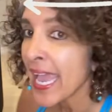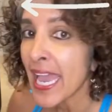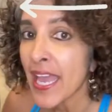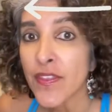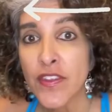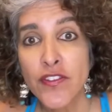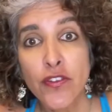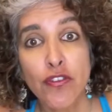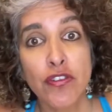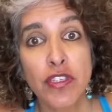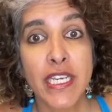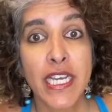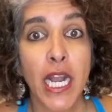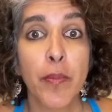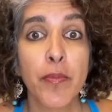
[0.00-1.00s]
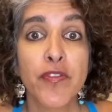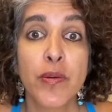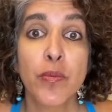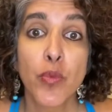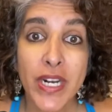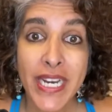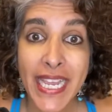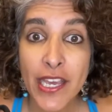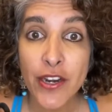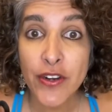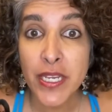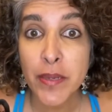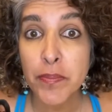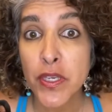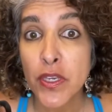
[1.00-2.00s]
And this usually comes from working at our
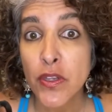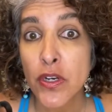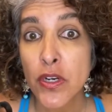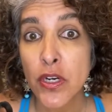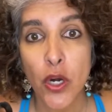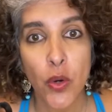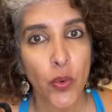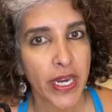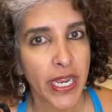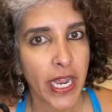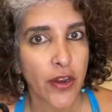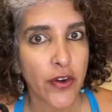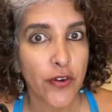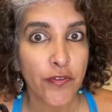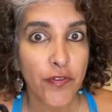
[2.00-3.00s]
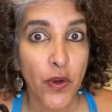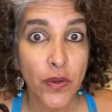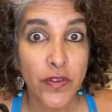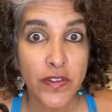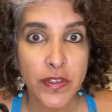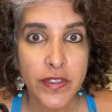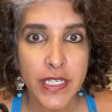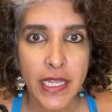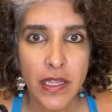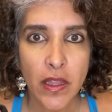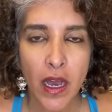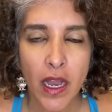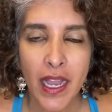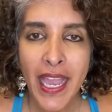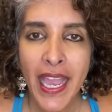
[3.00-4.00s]
computer or working on our phones all day
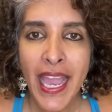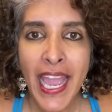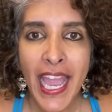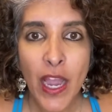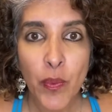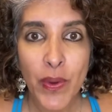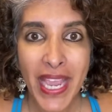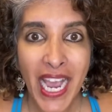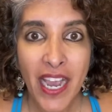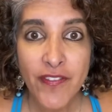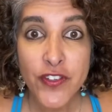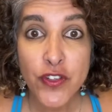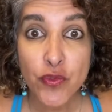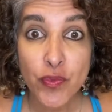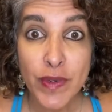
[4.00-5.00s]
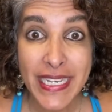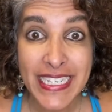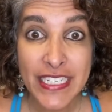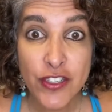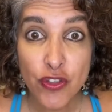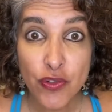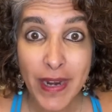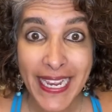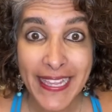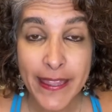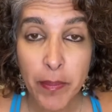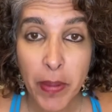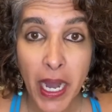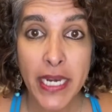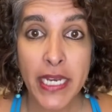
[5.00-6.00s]
long. And we have to retrain the
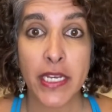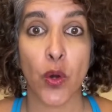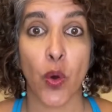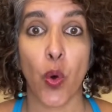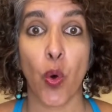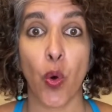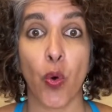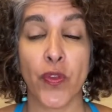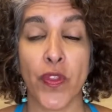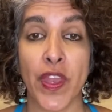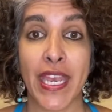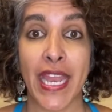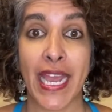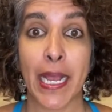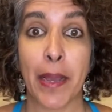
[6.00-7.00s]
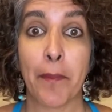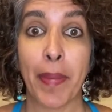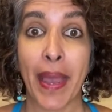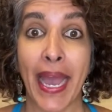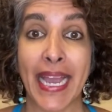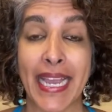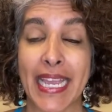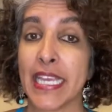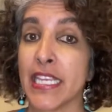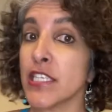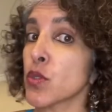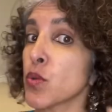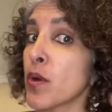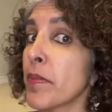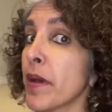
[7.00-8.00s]
body to hold the neck back
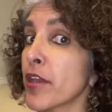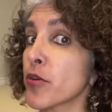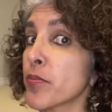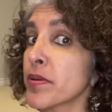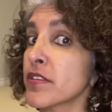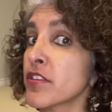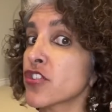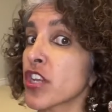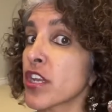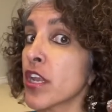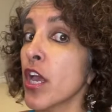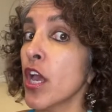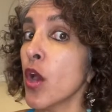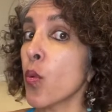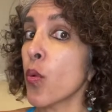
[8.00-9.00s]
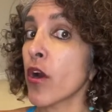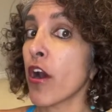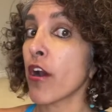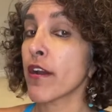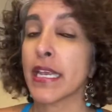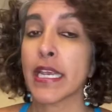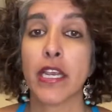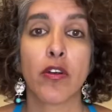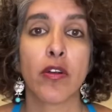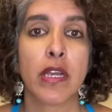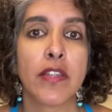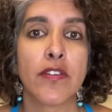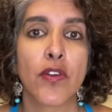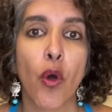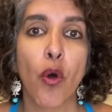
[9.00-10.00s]
into a better position where our ear
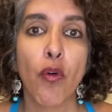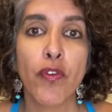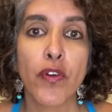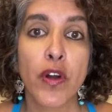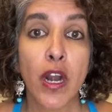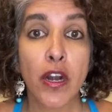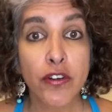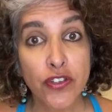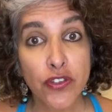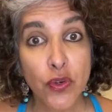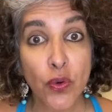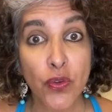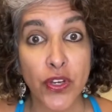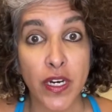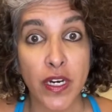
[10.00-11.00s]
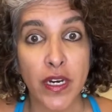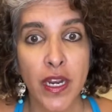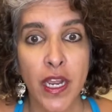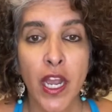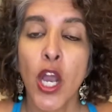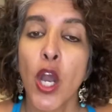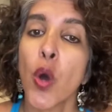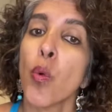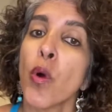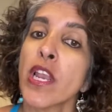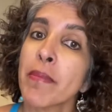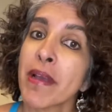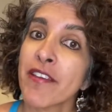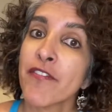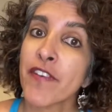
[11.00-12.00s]
is over our shoulder. One
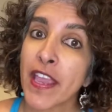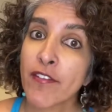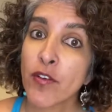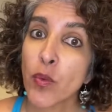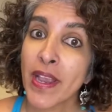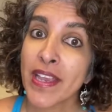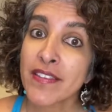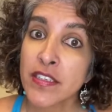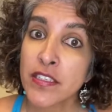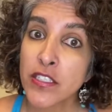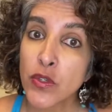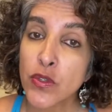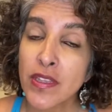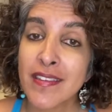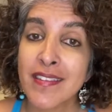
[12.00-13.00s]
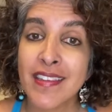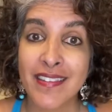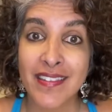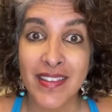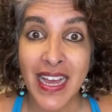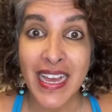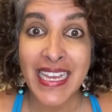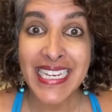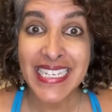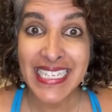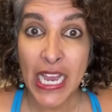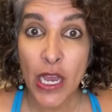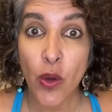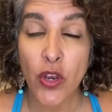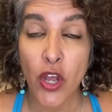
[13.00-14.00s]
of my favorite ways to do this is lying
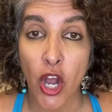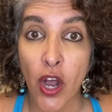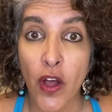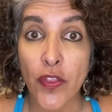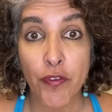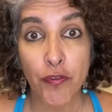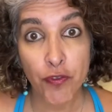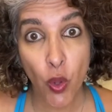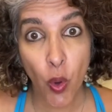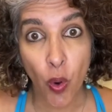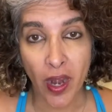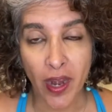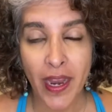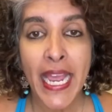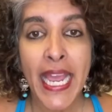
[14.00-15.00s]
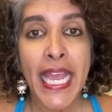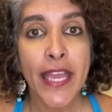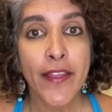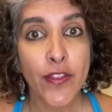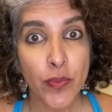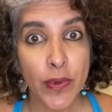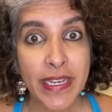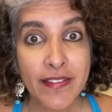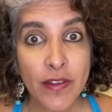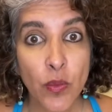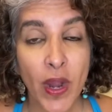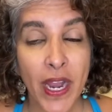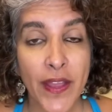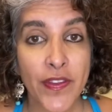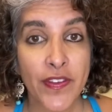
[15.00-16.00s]
down on the floor. And the reason
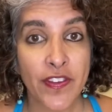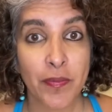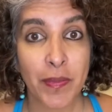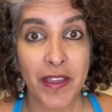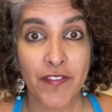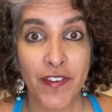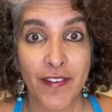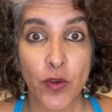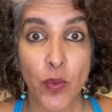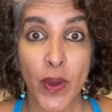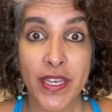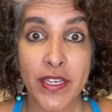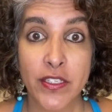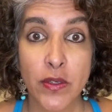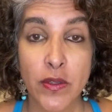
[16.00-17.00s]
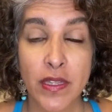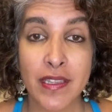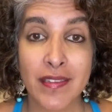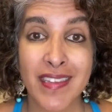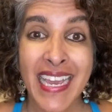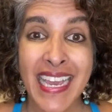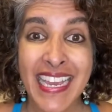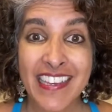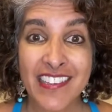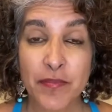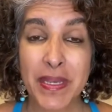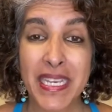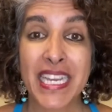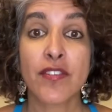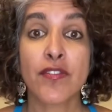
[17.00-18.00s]
why this is my favorite way to do this is
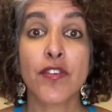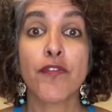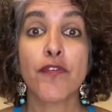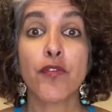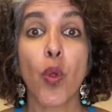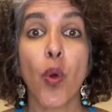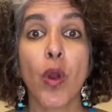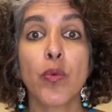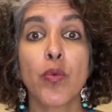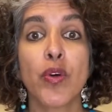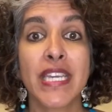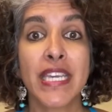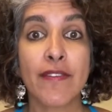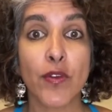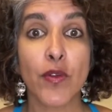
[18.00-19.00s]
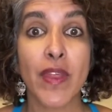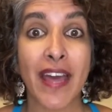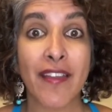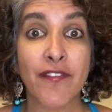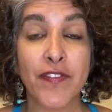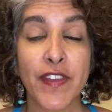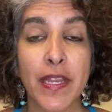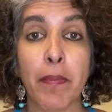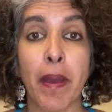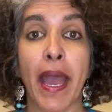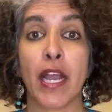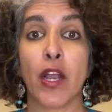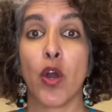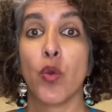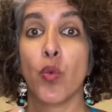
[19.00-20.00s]
because the floor will give you that
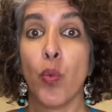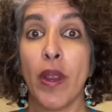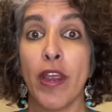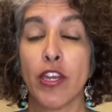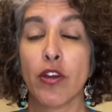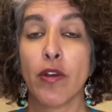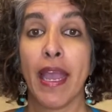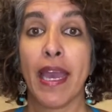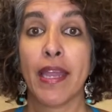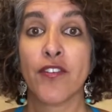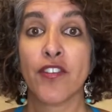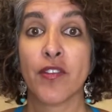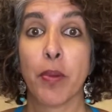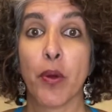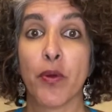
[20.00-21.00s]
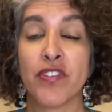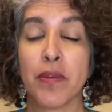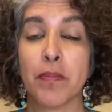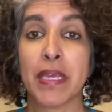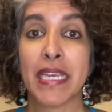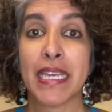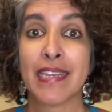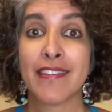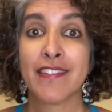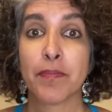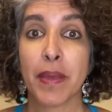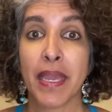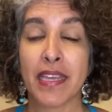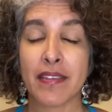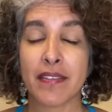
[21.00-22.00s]
feedback on where your head is supposed to be in
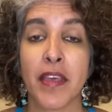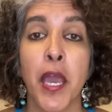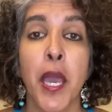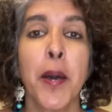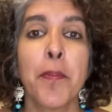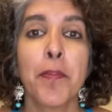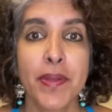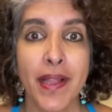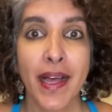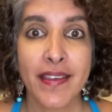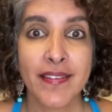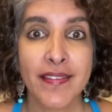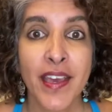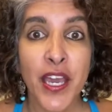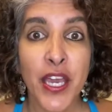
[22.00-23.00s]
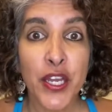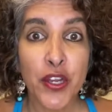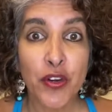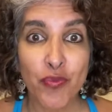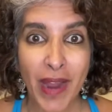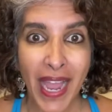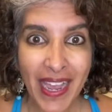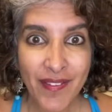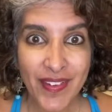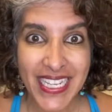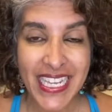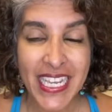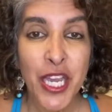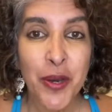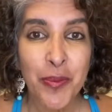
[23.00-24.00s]
space. Plus,
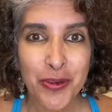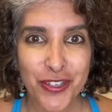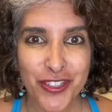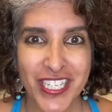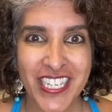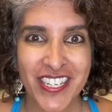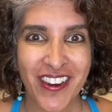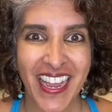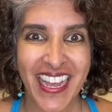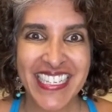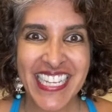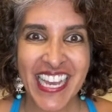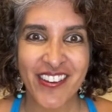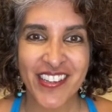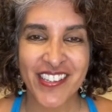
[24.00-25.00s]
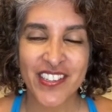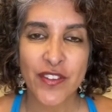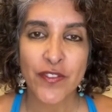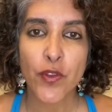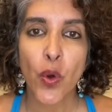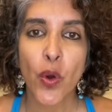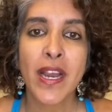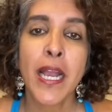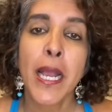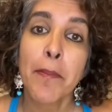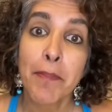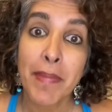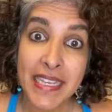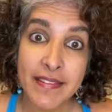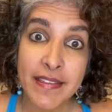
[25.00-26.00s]
gravity pushing your head down into the floor
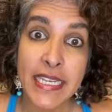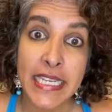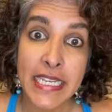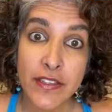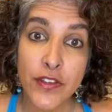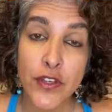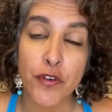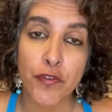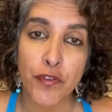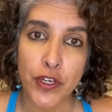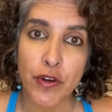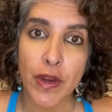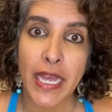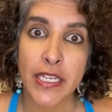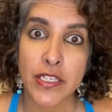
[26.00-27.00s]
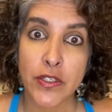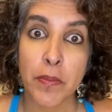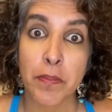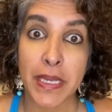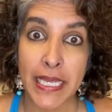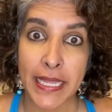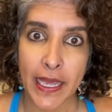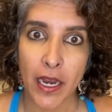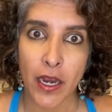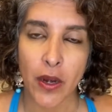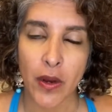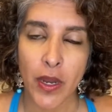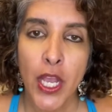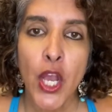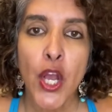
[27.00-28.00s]
makes it easier for your head to be
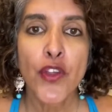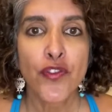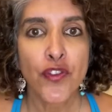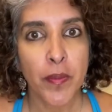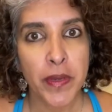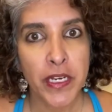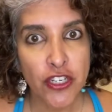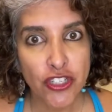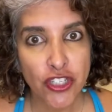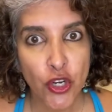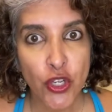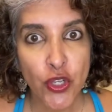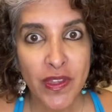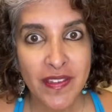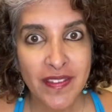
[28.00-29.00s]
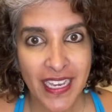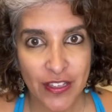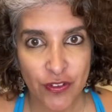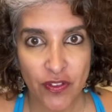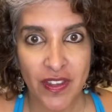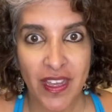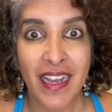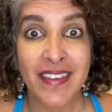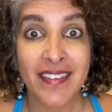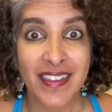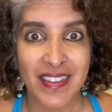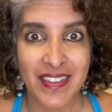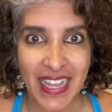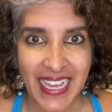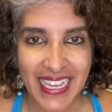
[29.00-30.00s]
there. So I'm going to show you this exercise
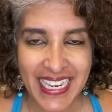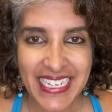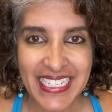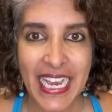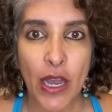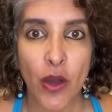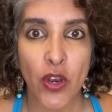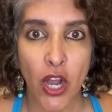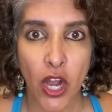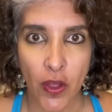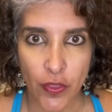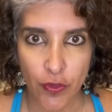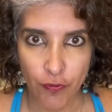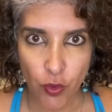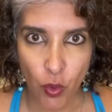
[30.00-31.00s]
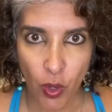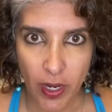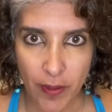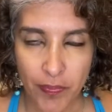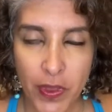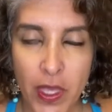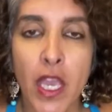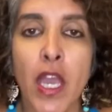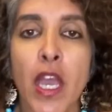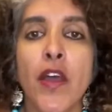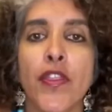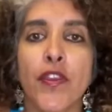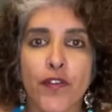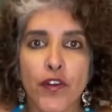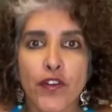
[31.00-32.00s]
lying down on the floor.
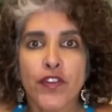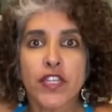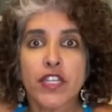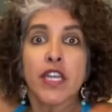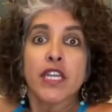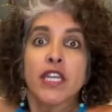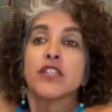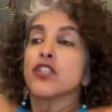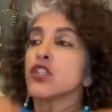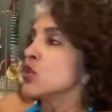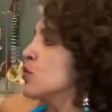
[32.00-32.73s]
The first thing you're going to